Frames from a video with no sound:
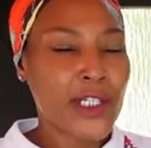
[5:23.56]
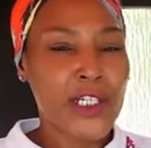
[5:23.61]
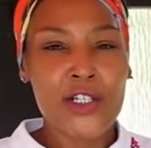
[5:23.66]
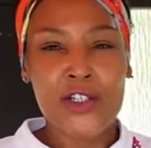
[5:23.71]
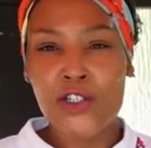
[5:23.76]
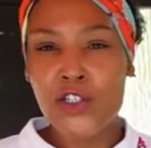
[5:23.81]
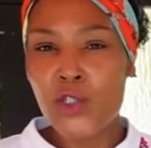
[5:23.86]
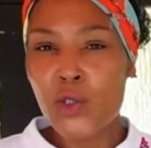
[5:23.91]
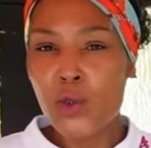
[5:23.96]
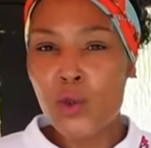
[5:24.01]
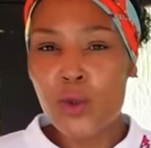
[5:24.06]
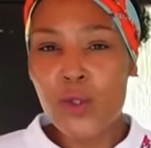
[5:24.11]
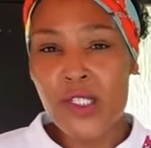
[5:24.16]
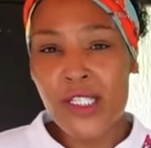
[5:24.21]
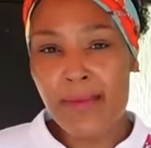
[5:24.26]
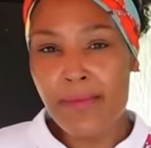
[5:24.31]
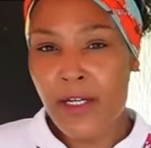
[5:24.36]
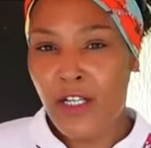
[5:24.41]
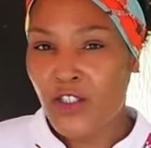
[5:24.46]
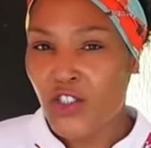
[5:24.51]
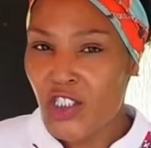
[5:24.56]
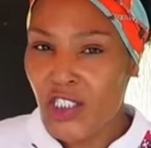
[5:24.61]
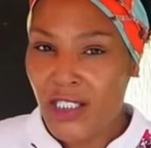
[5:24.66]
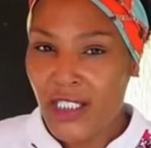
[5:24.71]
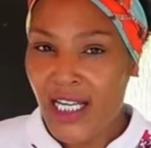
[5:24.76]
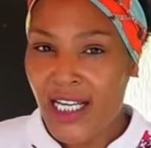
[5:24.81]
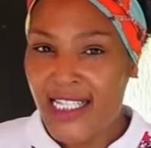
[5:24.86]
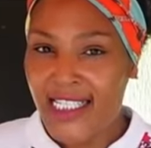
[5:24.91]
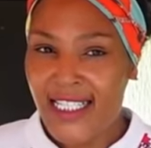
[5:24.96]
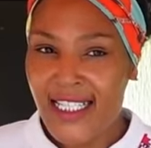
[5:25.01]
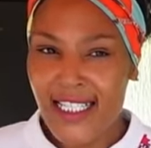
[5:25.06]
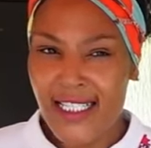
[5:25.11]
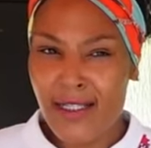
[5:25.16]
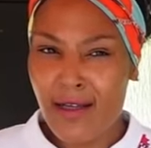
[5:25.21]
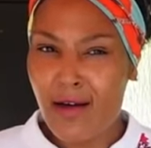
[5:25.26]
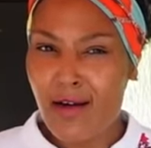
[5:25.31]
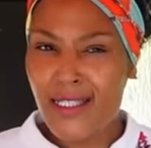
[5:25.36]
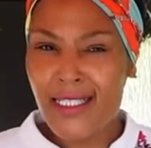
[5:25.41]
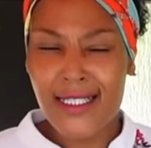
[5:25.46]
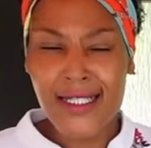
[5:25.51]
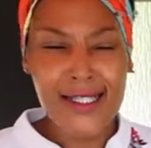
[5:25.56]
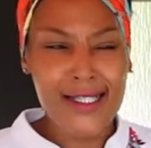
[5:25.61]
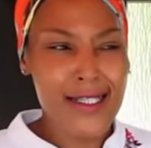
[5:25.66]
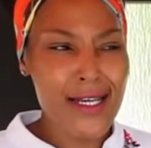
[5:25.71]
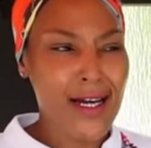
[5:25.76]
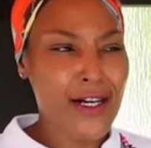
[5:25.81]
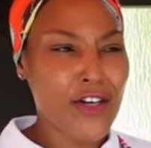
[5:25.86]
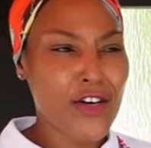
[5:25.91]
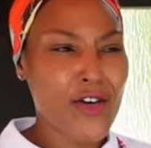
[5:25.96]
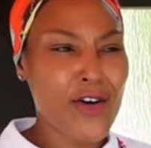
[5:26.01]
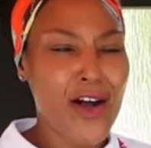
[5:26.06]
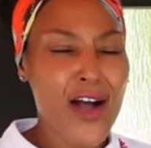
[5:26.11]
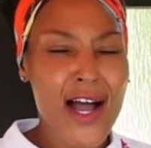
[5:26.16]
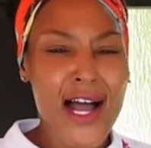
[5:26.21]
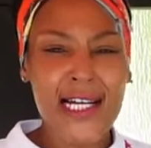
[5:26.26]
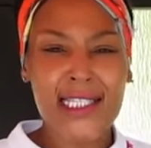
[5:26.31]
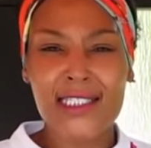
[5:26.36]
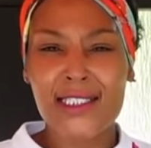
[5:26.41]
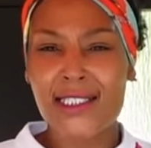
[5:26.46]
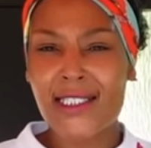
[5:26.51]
used merchandise, as long as it's not cracked,